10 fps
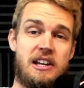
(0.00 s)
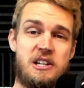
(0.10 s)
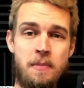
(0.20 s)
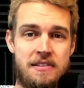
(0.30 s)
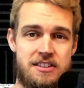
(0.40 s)

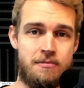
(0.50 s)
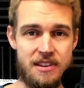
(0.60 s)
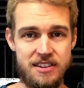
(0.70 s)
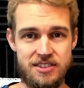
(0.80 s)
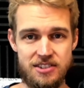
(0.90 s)
expensive, but
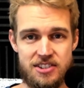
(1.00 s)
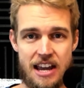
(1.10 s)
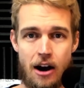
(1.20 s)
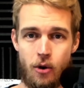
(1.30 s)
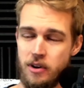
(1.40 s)
this is just
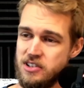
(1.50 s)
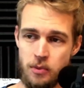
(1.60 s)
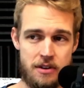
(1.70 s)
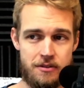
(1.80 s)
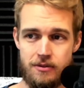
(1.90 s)
how it works, and
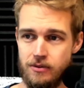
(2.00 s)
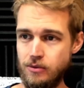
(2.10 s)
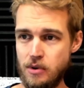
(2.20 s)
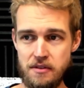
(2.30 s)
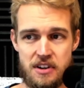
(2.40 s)
we've
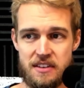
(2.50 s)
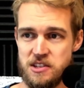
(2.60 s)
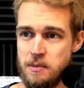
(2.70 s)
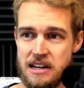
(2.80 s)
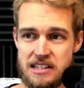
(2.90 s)
done this
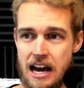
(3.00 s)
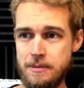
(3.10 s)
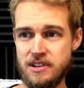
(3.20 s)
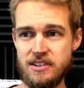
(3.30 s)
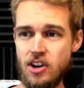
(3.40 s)
many times
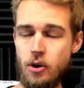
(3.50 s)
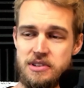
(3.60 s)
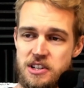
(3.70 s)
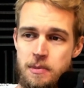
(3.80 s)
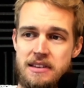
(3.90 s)
and it's always
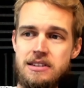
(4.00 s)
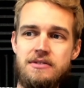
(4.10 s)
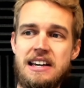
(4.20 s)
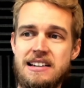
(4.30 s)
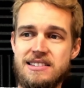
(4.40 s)
expensive,
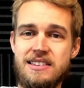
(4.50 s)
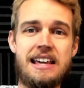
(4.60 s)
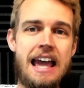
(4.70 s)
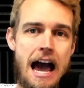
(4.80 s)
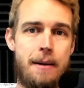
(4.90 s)
is the
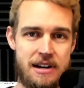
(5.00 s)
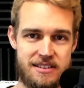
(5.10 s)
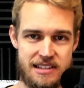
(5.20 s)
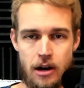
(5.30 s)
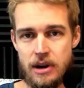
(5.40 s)
cabinets.
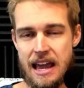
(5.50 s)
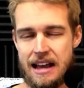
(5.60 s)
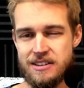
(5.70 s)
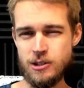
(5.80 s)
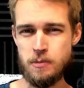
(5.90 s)
Now, we
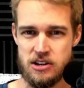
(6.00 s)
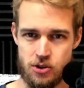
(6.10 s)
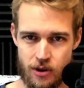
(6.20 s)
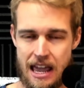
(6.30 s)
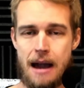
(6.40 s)
had special
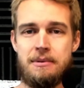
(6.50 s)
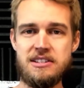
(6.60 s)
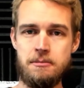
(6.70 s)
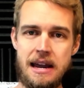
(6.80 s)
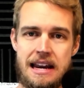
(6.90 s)
cabinets
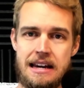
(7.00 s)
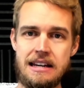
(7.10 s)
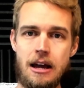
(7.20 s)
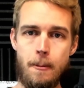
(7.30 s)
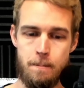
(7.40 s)

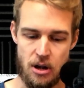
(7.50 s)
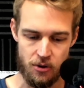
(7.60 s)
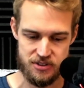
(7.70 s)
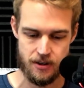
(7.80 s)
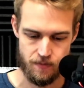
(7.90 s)

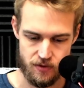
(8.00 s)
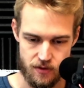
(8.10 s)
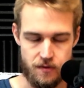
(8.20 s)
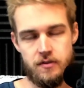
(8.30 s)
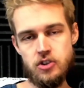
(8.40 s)
built
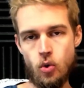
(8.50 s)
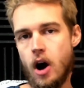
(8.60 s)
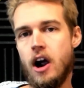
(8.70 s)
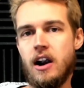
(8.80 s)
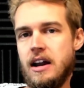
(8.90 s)
to
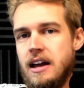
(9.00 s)
our